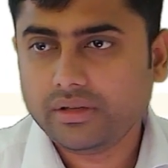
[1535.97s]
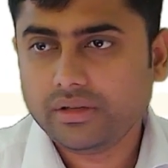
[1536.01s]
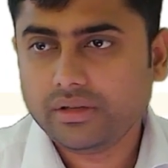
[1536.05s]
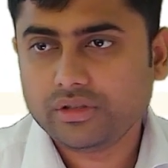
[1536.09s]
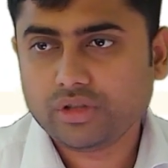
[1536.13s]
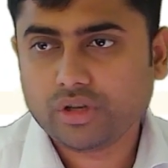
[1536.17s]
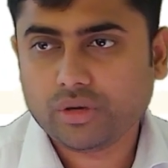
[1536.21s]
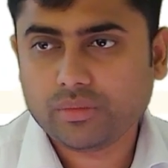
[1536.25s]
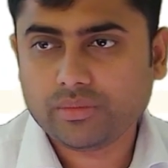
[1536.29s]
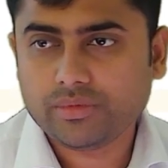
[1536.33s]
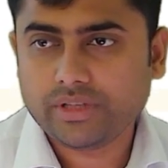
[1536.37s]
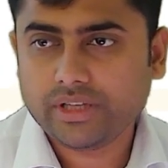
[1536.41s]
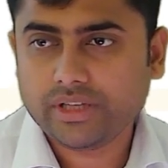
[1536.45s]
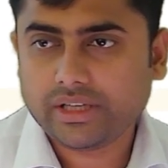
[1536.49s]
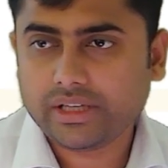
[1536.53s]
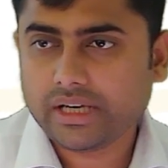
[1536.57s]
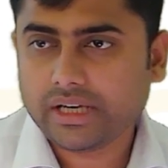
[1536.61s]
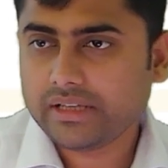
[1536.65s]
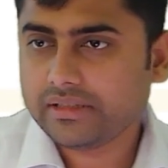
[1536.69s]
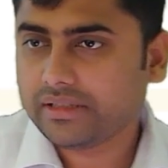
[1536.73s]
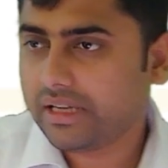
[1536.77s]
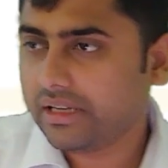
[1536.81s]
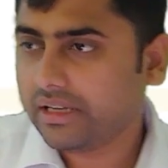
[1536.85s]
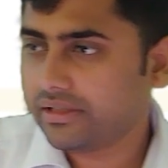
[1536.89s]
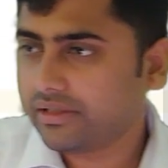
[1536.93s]
So object
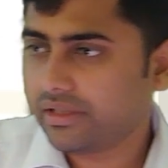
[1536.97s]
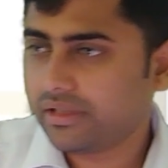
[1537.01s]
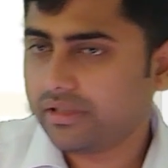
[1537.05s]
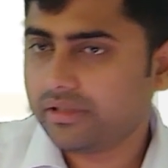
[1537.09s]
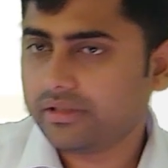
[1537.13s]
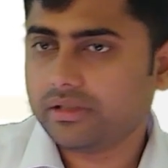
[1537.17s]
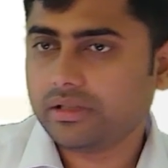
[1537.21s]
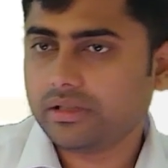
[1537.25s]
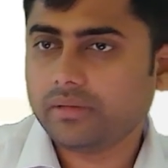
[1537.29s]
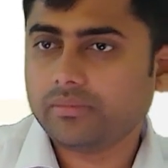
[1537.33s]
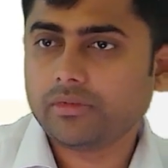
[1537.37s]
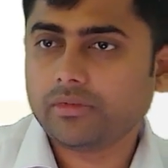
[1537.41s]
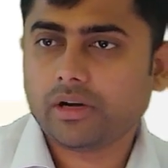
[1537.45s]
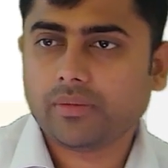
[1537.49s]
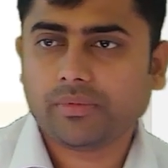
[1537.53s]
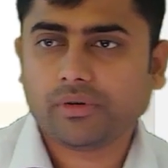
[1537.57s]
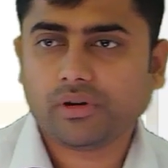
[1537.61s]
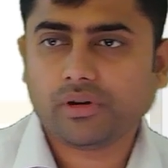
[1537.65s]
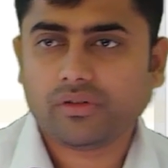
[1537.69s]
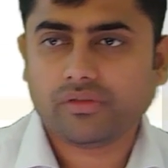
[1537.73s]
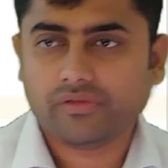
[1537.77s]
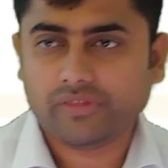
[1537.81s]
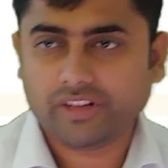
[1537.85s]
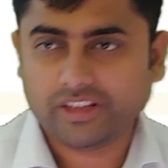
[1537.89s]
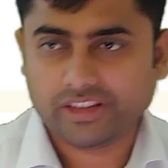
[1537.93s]
class has some couple
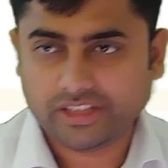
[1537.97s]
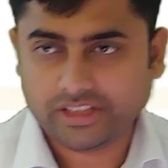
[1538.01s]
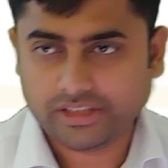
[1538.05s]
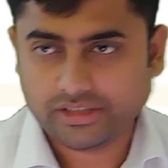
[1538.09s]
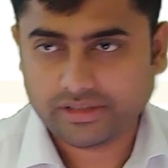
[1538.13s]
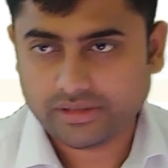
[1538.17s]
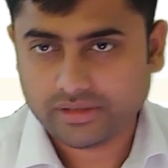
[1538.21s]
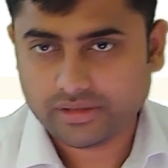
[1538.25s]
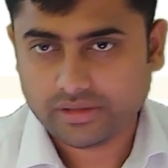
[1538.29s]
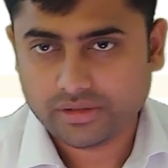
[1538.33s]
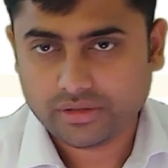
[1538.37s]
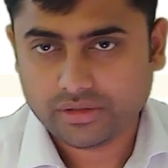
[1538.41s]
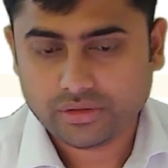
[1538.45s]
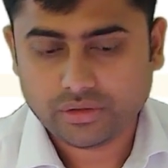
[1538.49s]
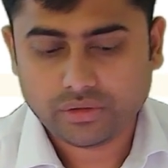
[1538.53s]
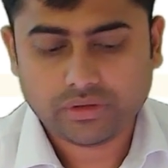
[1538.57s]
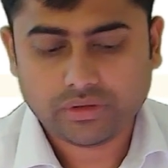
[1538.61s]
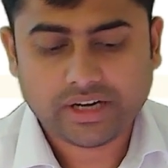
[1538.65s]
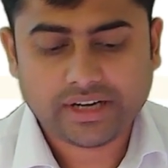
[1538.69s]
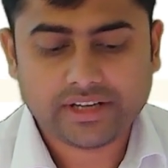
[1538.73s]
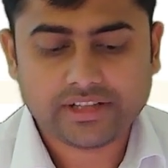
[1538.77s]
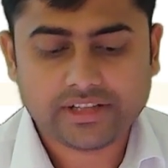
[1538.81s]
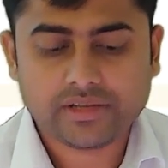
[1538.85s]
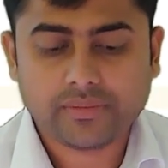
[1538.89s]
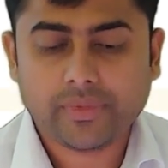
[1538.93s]
of methods. So
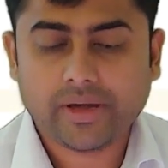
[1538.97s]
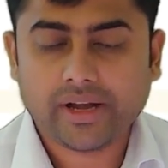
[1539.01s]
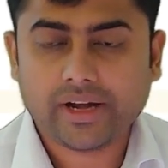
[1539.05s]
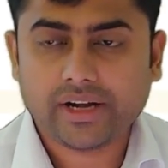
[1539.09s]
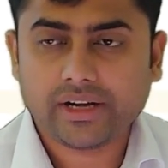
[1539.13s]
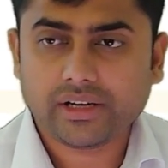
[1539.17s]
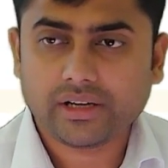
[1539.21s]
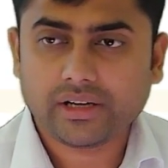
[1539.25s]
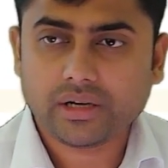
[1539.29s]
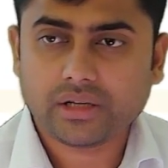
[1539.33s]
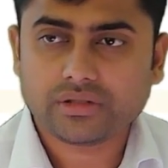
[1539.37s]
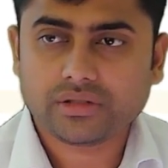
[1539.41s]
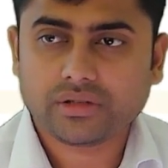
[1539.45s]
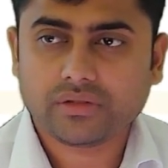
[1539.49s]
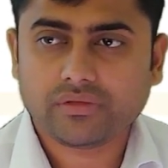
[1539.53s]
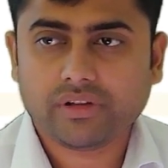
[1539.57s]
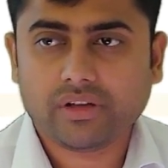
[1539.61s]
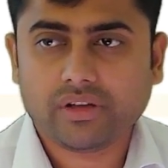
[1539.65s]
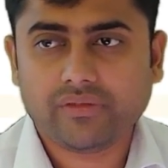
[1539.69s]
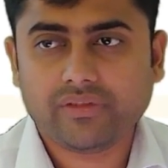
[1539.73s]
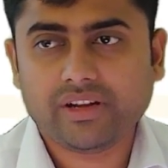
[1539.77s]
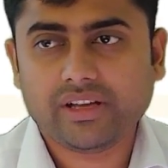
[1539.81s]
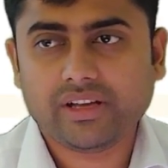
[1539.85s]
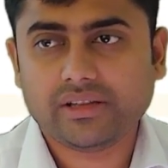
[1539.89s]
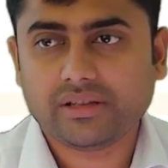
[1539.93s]
that is the parent class of
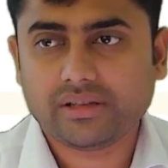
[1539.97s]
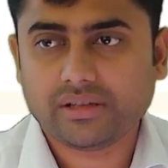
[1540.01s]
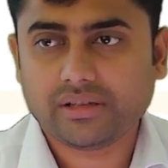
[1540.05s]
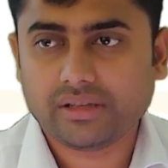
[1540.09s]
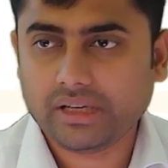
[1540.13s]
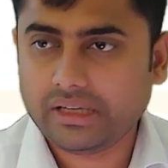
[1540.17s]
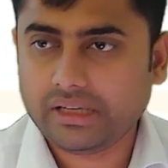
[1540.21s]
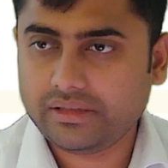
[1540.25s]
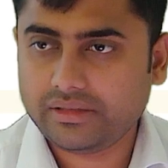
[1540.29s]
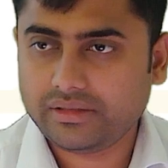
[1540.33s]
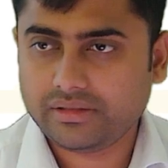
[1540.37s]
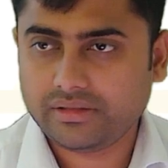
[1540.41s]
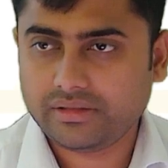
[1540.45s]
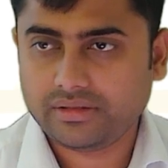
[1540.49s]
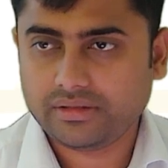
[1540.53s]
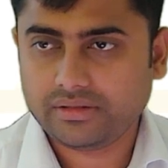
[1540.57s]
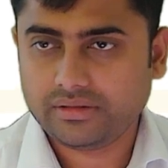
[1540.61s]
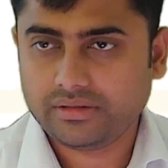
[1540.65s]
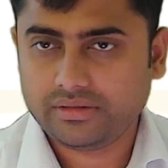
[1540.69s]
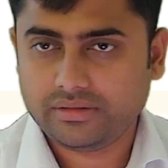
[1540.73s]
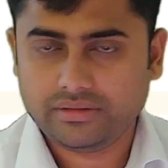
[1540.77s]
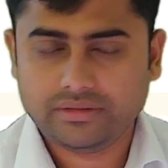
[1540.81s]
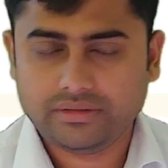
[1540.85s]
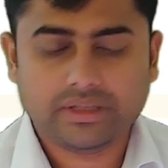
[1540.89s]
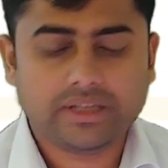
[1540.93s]
every other class,
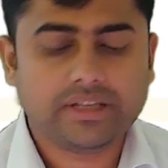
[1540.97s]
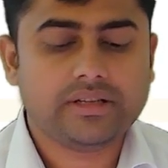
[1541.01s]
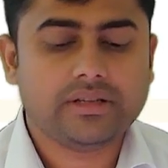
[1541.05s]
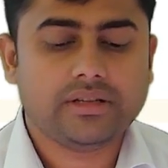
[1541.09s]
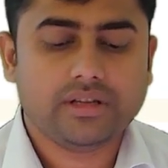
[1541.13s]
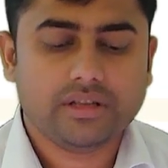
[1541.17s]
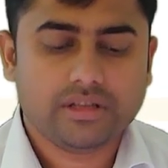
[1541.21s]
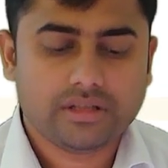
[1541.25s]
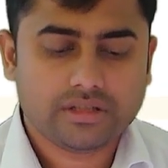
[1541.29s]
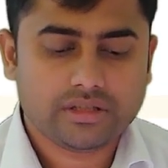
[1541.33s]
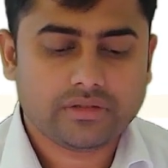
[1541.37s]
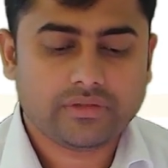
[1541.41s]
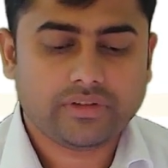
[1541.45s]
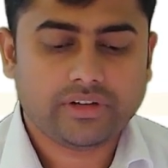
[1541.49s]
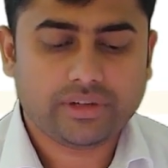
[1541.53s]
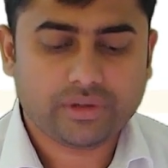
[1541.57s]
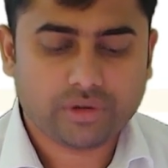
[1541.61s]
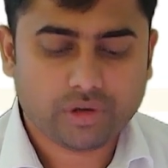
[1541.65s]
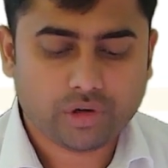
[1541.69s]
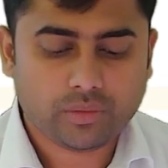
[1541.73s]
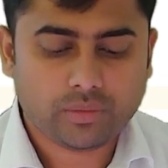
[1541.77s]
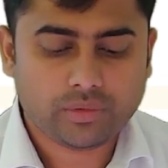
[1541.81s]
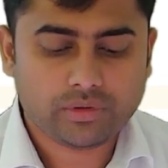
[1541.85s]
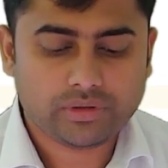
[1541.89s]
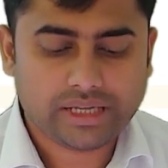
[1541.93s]
right? So we'll
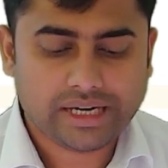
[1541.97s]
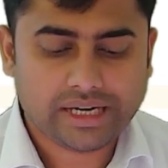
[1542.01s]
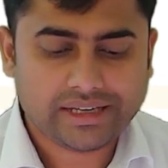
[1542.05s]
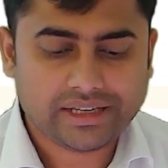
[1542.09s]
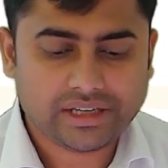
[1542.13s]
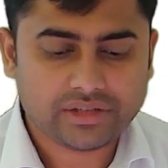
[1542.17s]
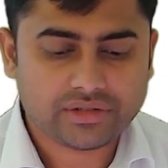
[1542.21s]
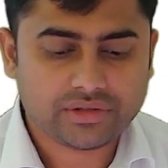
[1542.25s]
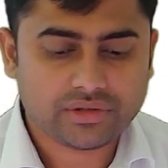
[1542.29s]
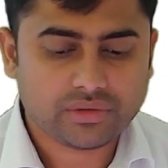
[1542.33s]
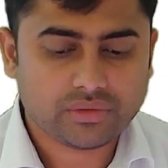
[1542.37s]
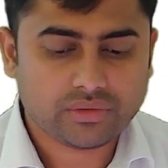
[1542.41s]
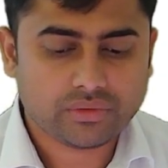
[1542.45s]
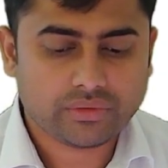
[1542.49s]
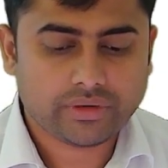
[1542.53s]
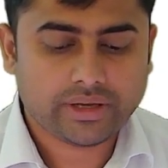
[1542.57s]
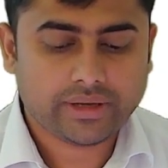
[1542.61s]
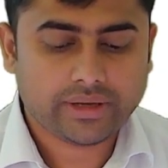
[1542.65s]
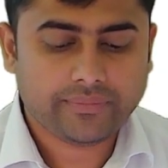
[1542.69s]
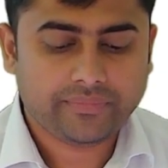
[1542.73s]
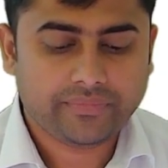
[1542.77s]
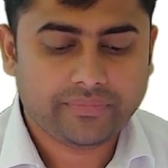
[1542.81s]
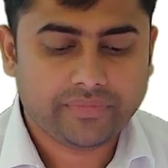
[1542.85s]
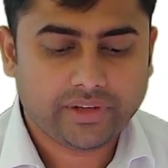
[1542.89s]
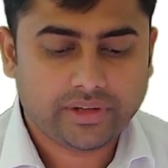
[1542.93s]
talk about that also today.
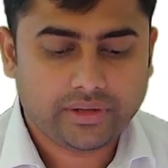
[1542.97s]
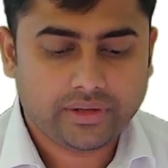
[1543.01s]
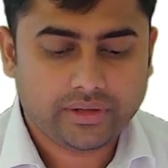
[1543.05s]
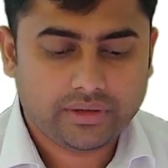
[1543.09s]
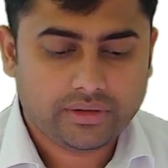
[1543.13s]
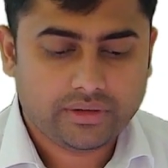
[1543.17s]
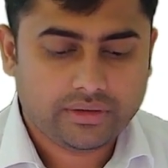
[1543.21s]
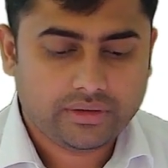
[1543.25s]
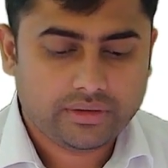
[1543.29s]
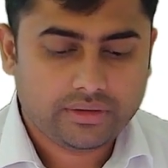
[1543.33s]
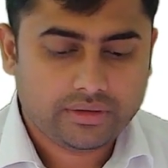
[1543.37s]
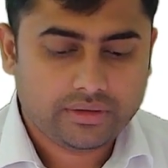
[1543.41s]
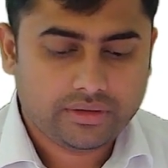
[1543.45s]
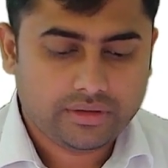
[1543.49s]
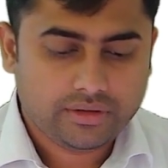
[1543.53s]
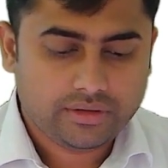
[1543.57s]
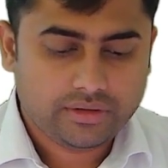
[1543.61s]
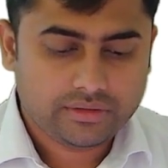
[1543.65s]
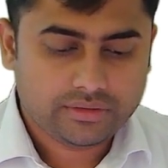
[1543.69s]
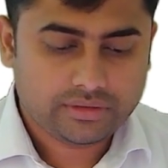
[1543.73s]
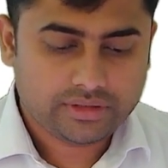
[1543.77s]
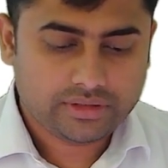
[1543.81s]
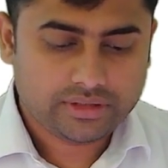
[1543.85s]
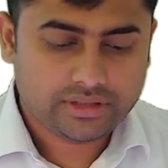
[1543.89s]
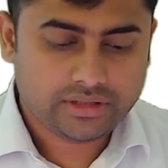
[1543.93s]

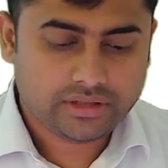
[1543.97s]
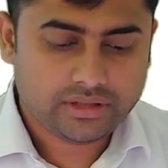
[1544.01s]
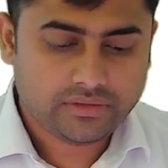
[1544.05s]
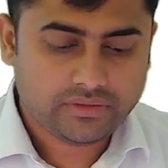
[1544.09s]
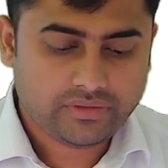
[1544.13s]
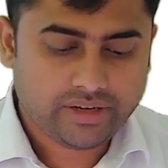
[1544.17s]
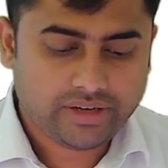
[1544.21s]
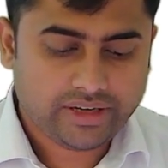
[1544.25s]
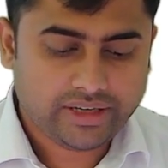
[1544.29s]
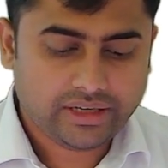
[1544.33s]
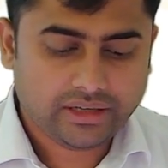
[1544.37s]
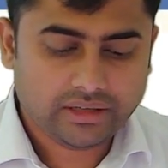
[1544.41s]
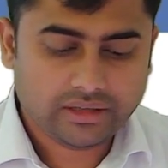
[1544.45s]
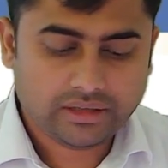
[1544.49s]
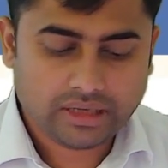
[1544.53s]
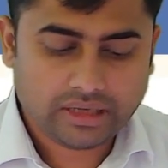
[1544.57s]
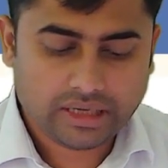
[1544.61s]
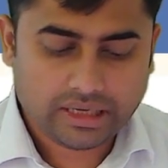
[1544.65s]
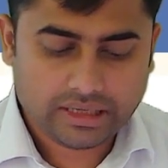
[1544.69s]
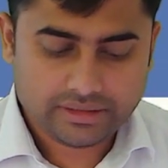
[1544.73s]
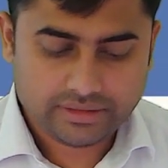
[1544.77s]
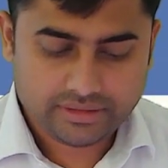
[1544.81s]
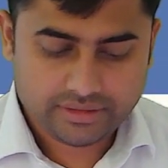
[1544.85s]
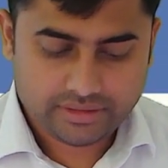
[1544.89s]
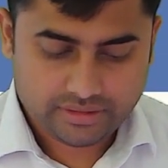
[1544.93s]
So this is a final
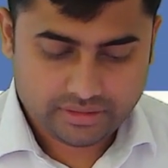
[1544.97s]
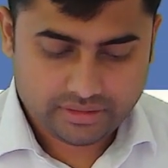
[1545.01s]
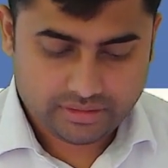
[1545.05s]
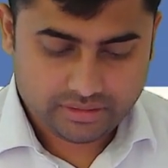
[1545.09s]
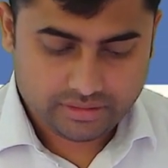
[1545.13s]
class.